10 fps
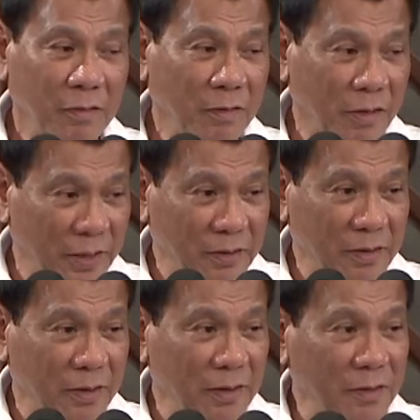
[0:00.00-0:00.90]
Great
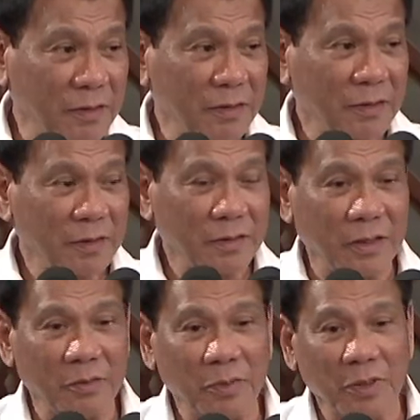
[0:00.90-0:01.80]
statement
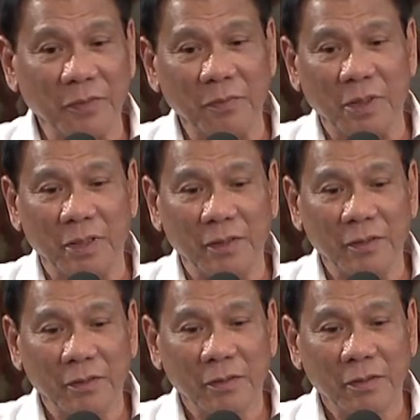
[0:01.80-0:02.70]
left
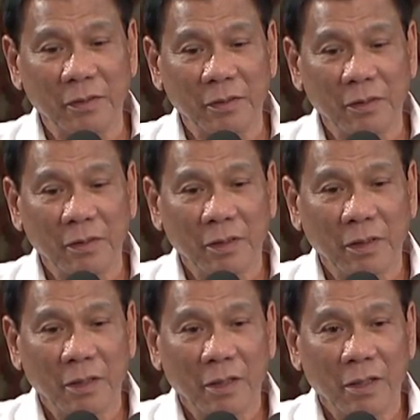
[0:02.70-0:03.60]
behind.
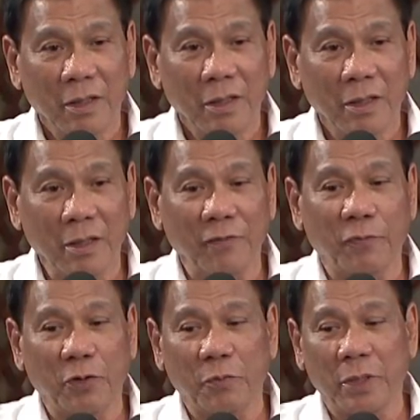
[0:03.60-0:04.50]
And
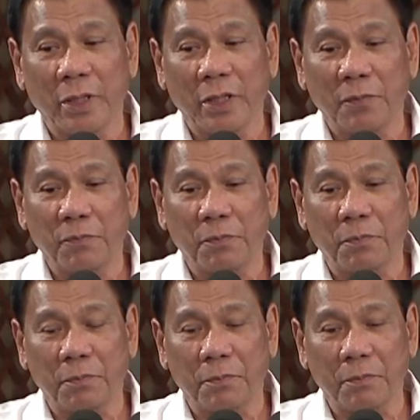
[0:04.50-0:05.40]
for my
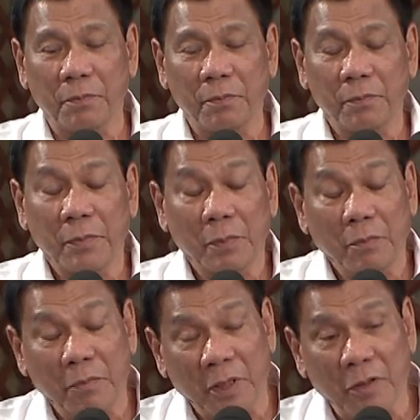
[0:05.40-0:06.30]

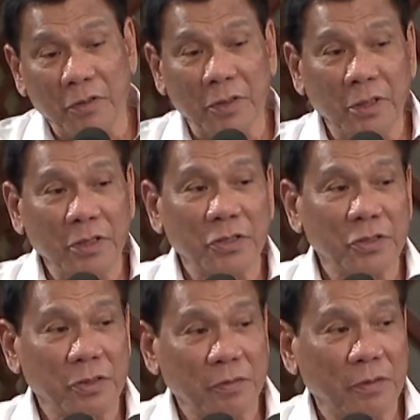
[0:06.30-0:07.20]
meal, I
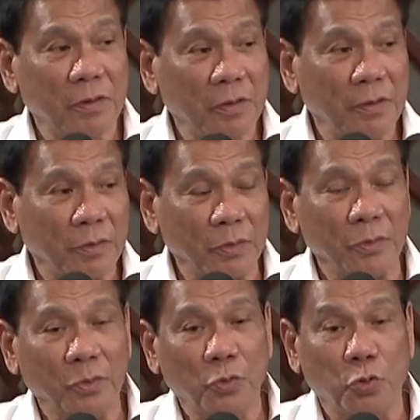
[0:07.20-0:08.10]
just
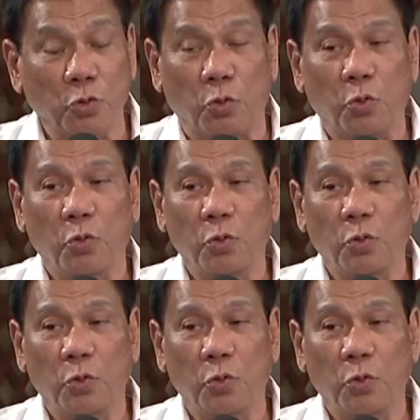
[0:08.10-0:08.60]
two.